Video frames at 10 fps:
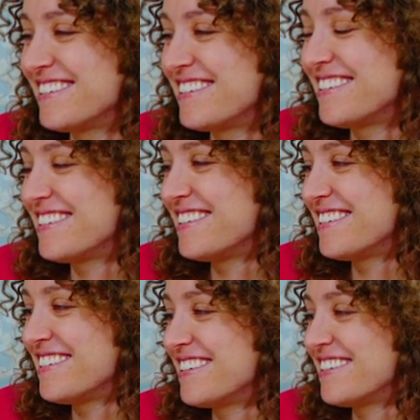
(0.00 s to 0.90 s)

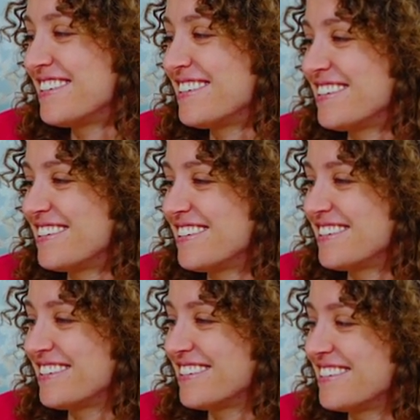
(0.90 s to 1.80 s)

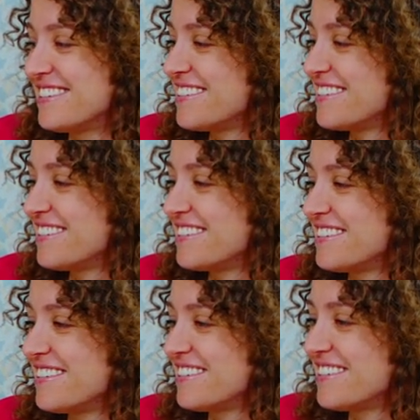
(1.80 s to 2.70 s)

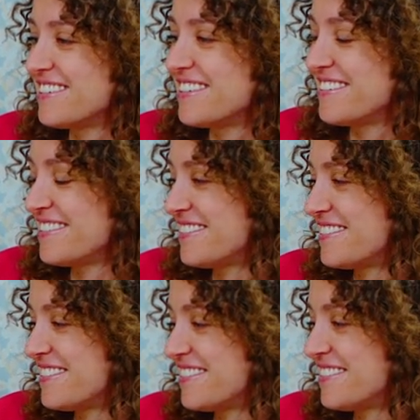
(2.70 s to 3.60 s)

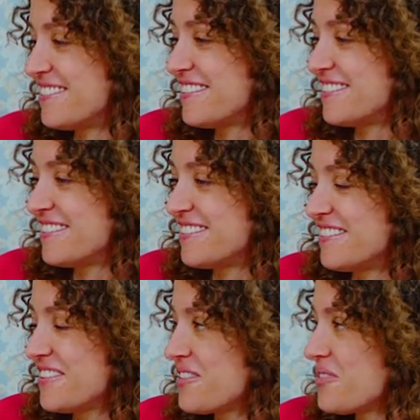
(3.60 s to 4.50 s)

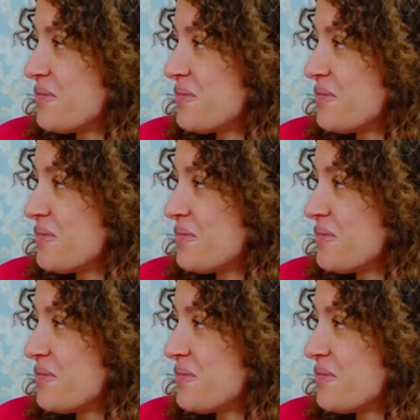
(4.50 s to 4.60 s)
(not speaking)